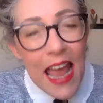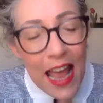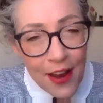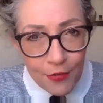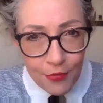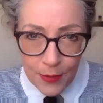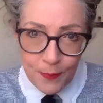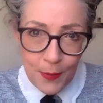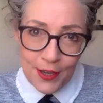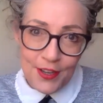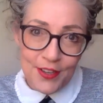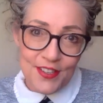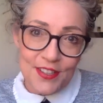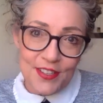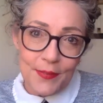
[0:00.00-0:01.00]
every
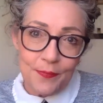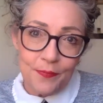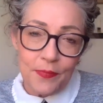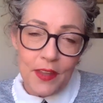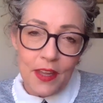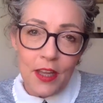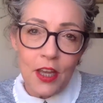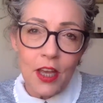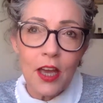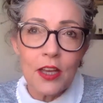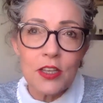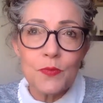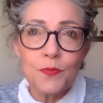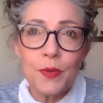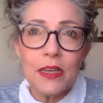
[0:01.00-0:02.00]
person
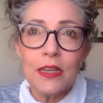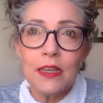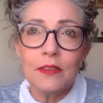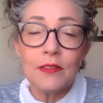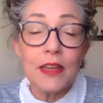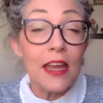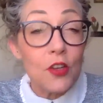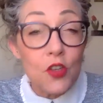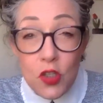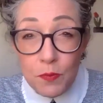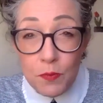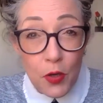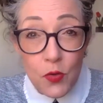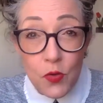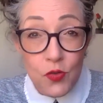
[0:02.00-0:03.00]
has been
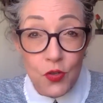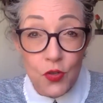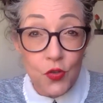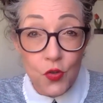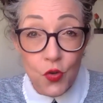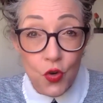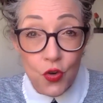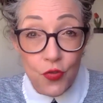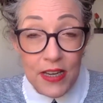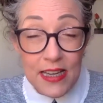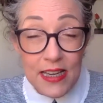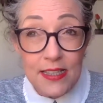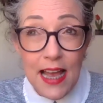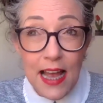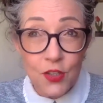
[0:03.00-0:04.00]
exposed to
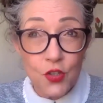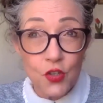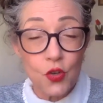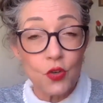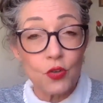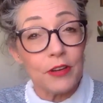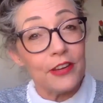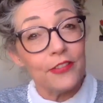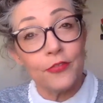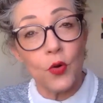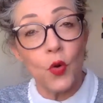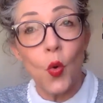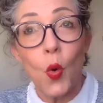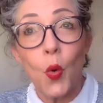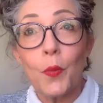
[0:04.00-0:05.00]
stories and story
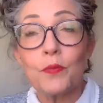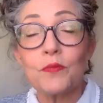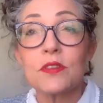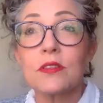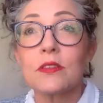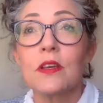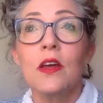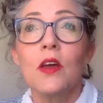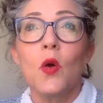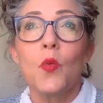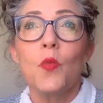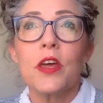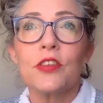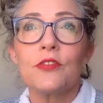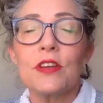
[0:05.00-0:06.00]
forms,
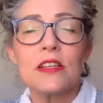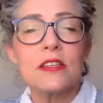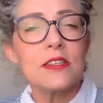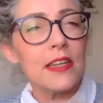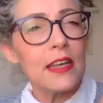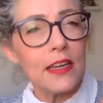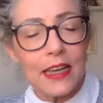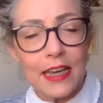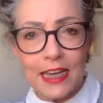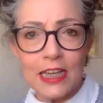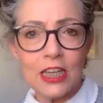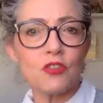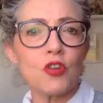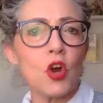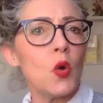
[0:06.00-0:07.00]
whether it's the
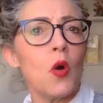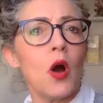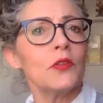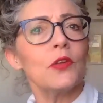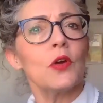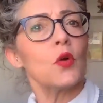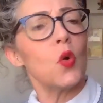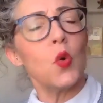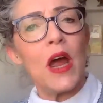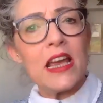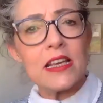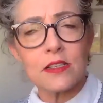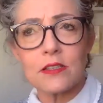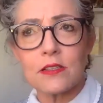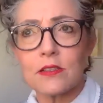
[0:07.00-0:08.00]
hero on a
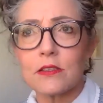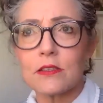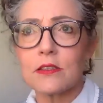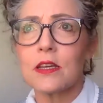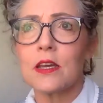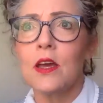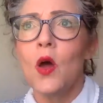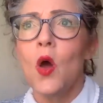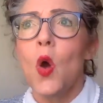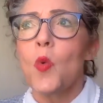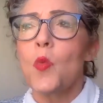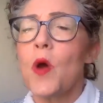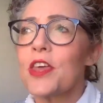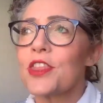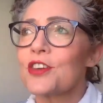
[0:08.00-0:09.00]
quest,
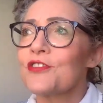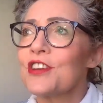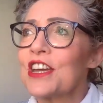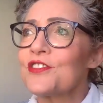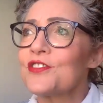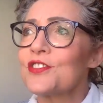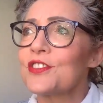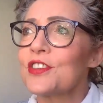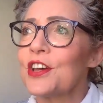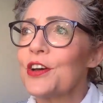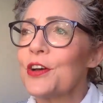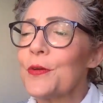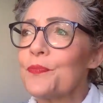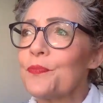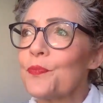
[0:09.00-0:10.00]
whether it's
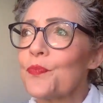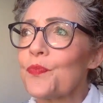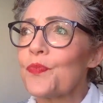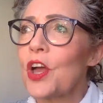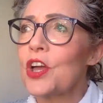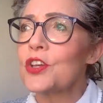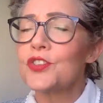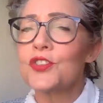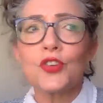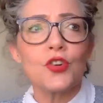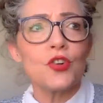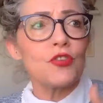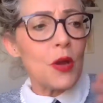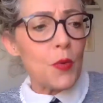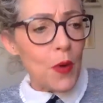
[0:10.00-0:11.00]
a
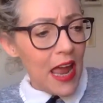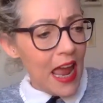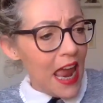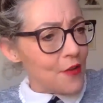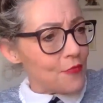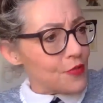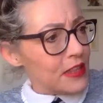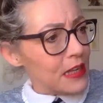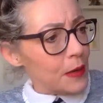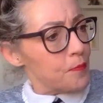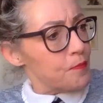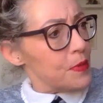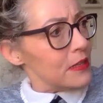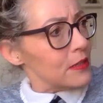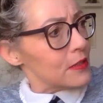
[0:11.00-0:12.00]
story where everything
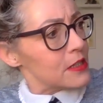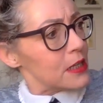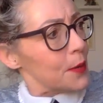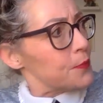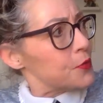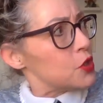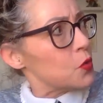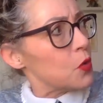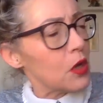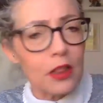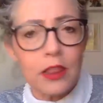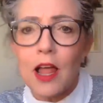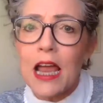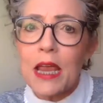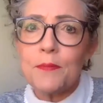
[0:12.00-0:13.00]
builds up to a
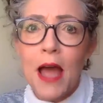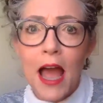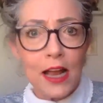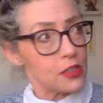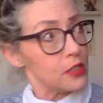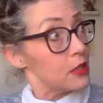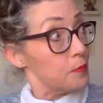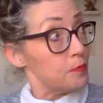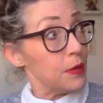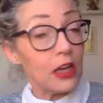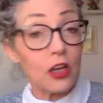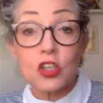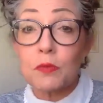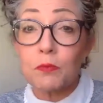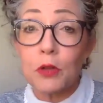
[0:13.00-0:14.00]
climax and a big
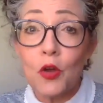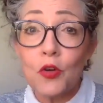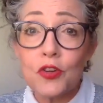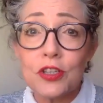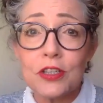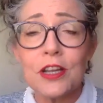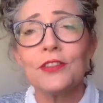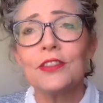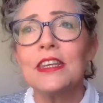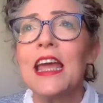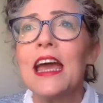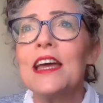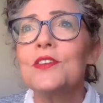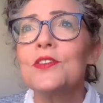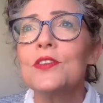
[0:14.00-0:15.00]
explosion at the
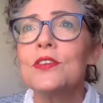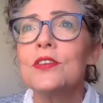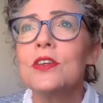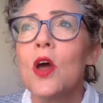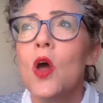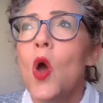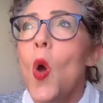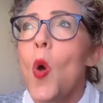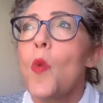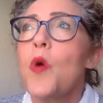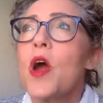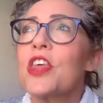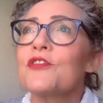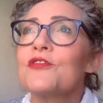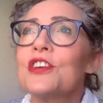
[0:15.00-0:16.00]
end,
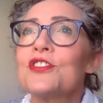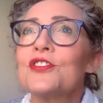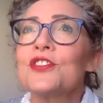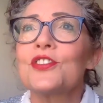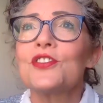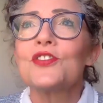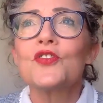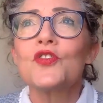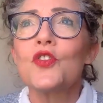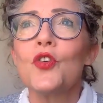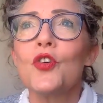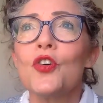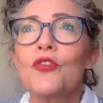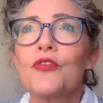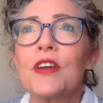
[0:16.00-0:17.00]
whether it's a
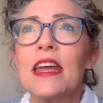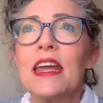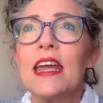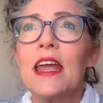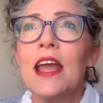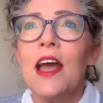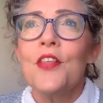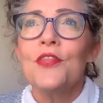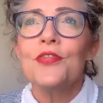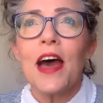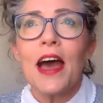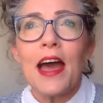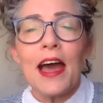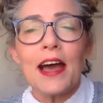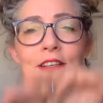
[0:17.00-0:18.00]
story
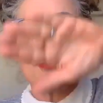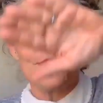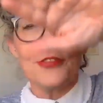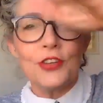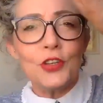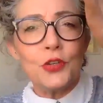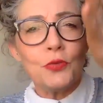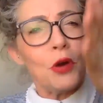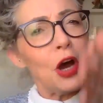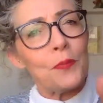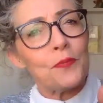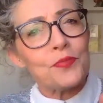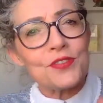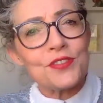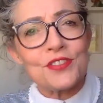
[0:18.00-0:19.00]
that has a few
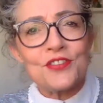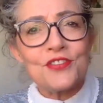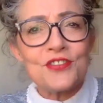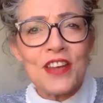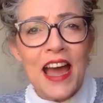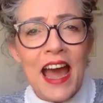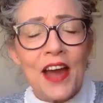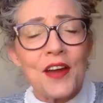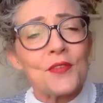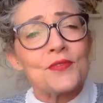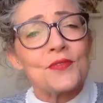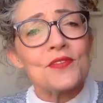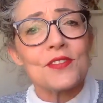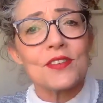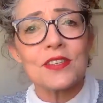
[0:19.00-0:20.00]
ups and
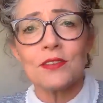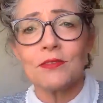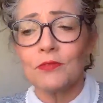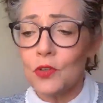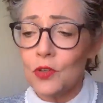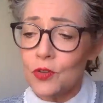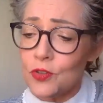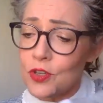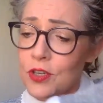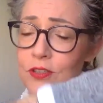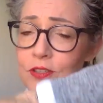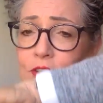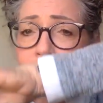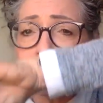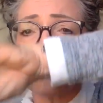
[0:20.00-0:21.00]
downs, or
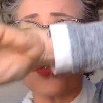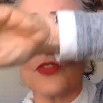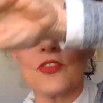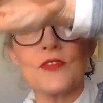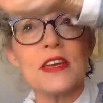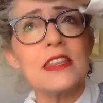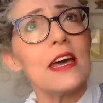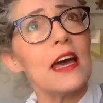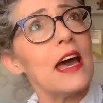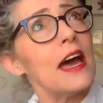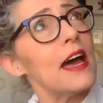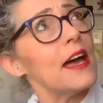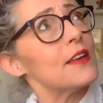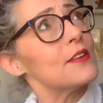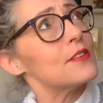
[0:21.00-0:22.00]
just a story that
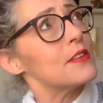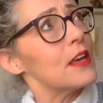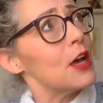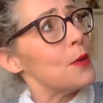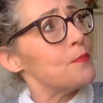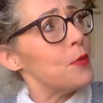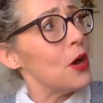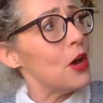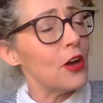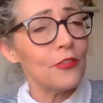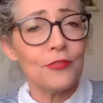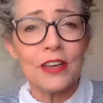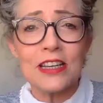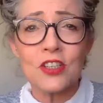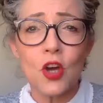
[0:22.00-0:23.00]
has a
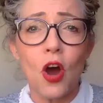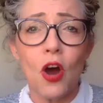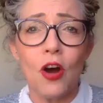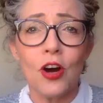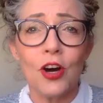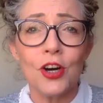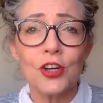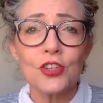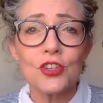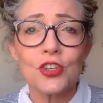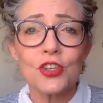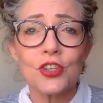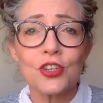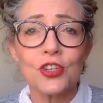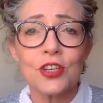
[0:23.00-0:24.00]
perfect
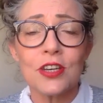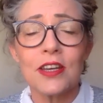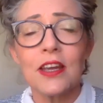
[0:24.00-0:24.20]
arch,